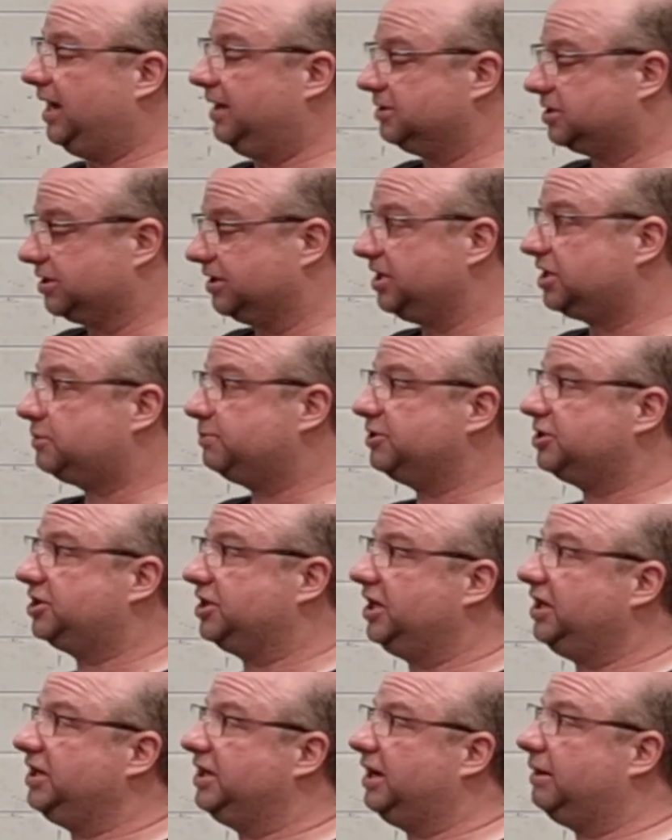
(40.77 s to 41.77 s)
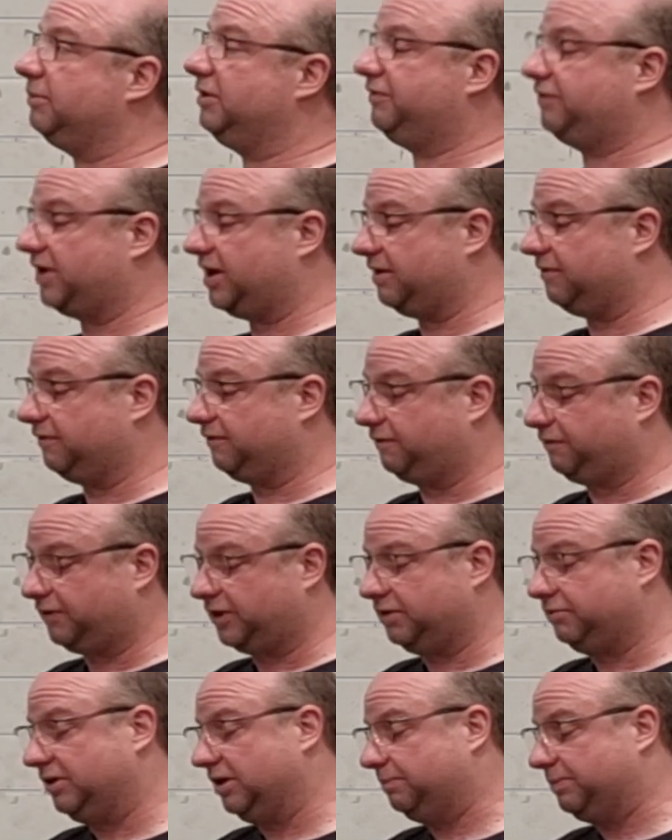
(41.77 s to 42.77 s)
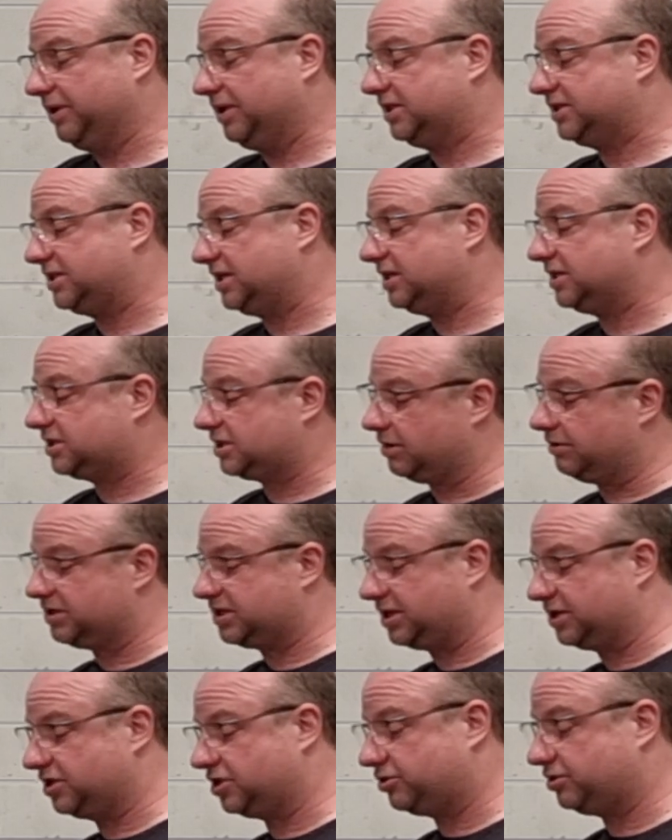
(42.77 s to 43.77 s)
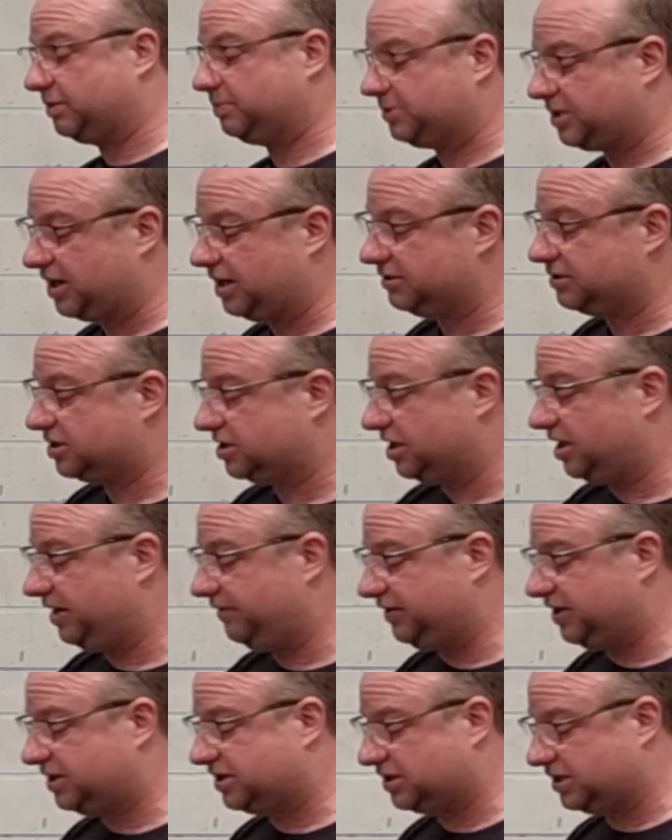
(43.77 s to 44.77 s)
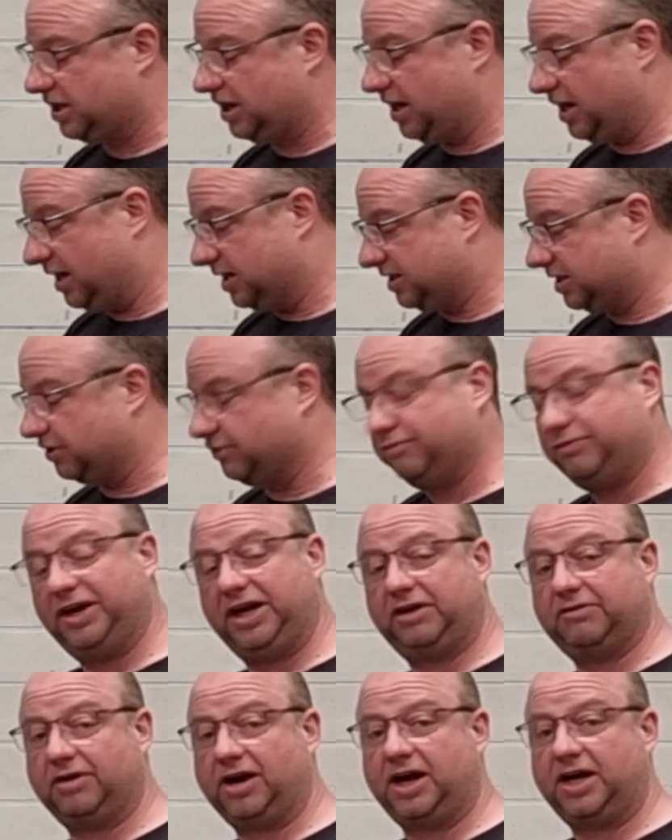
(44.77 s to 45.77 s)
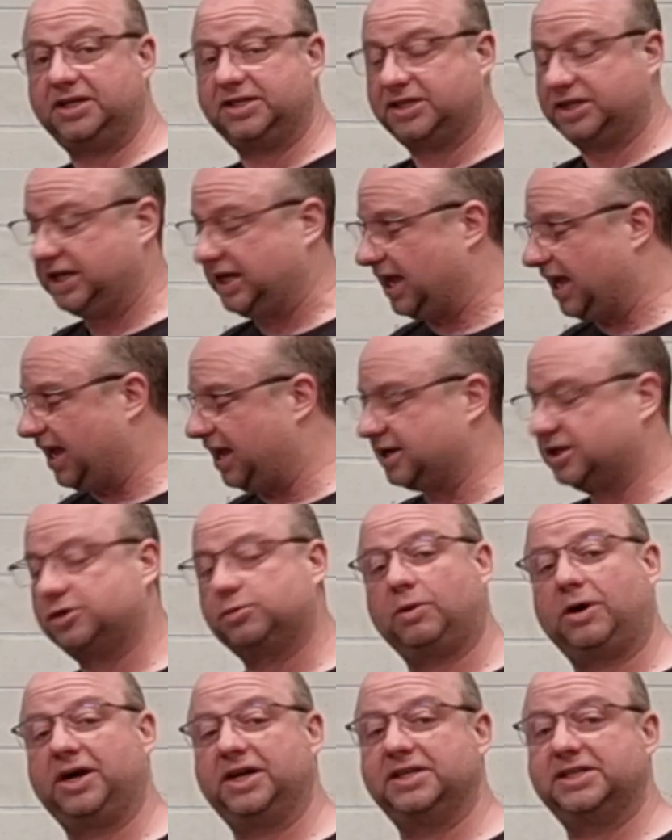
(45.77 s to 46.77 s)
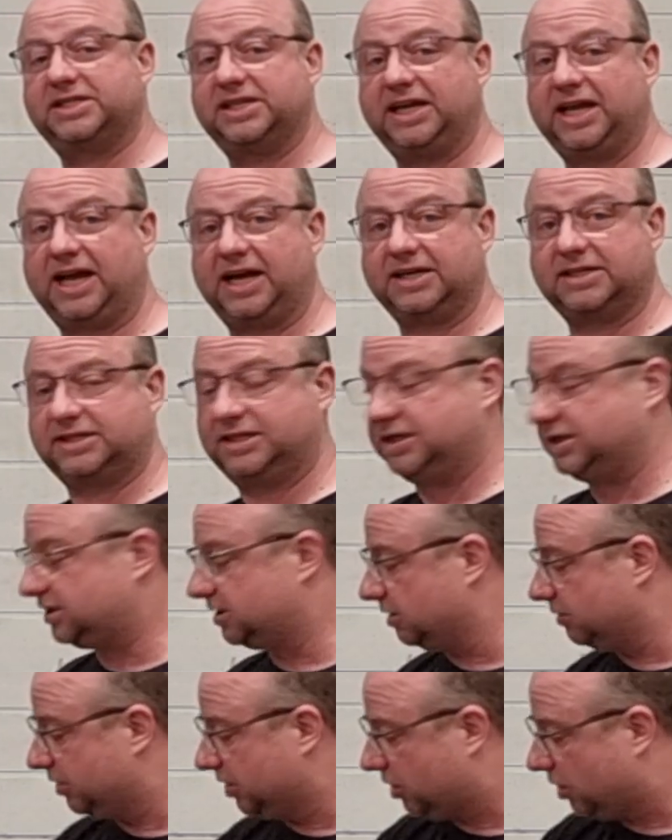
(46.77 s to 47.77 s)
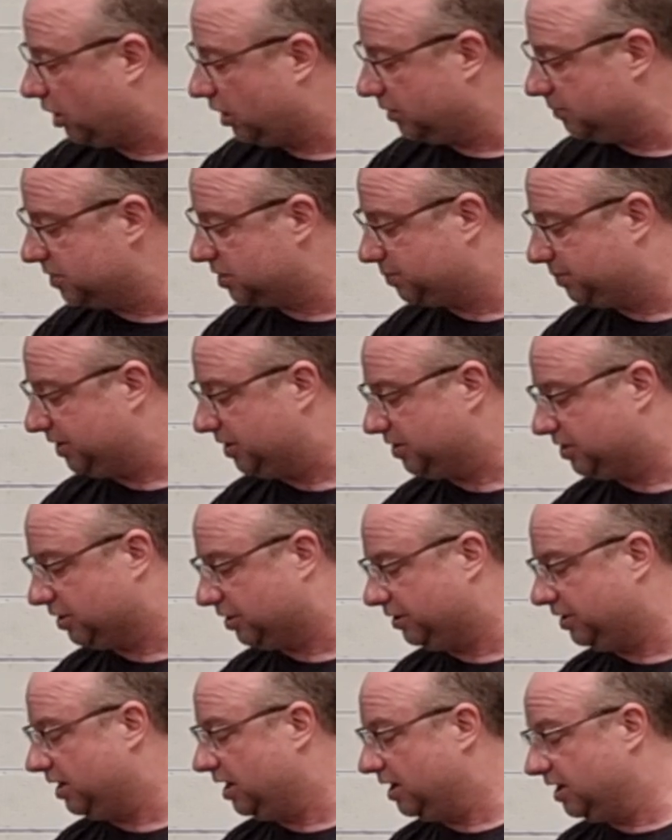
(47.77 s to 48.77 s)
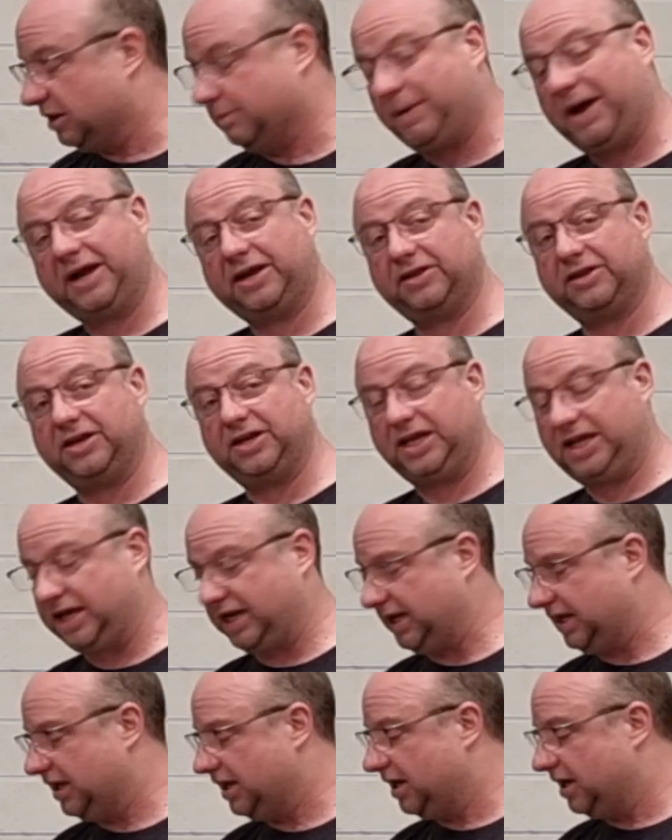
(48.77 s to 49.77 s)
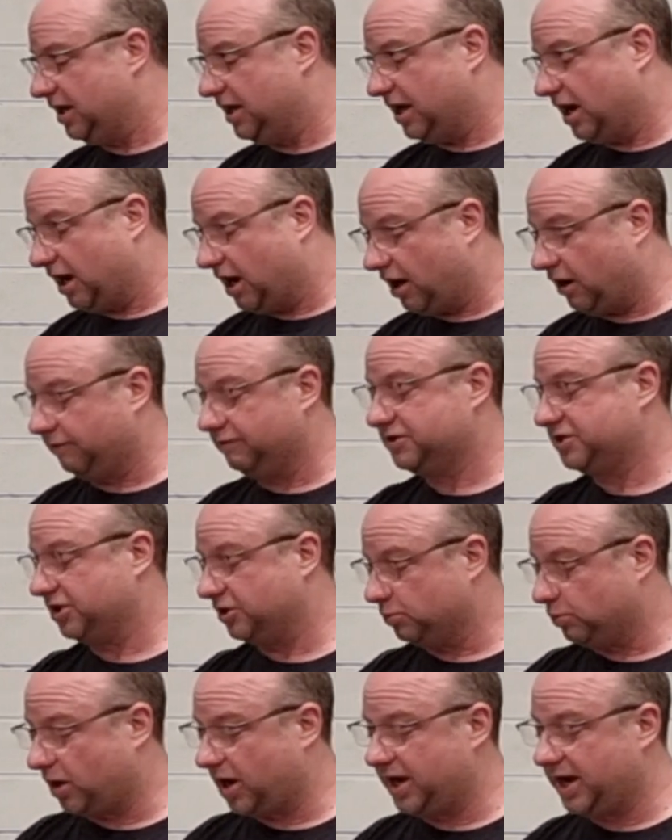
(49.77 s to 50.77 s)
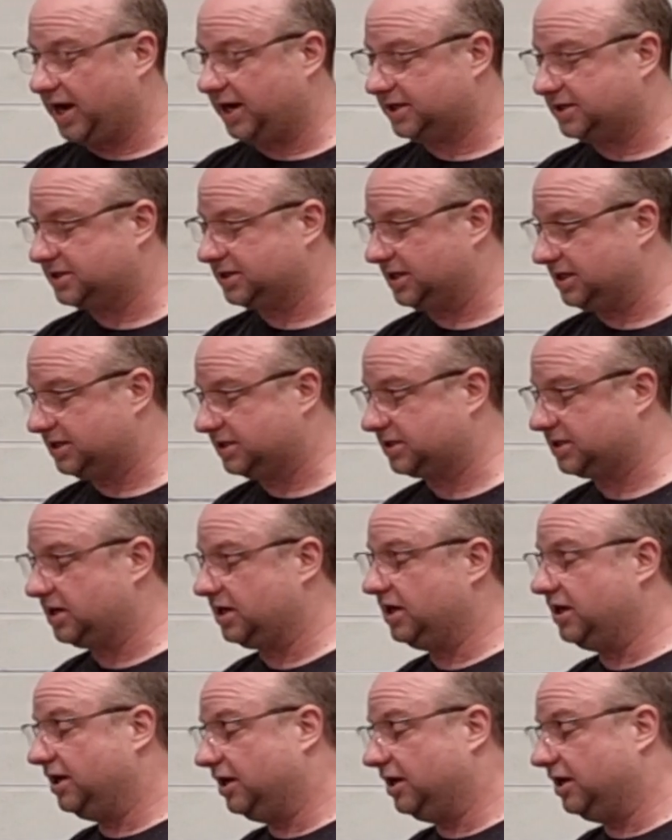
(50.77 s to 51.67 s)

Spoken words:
So this machine, yeah, we've fully rebuilt it, so it's had a stripped down service. It's had a regrind to the X, Y and Z axes, so the column's been done, the back of the knee, obviously the Y axis,